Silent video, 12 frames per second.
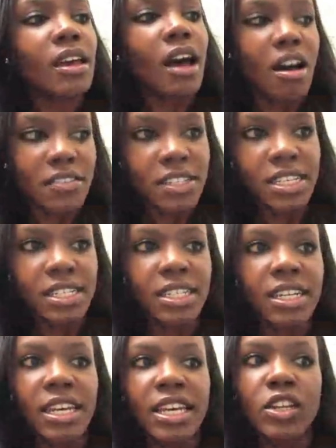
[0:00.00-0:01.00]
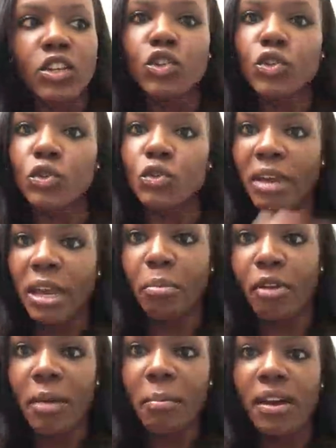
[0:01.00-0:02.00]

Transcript: off season into my prep.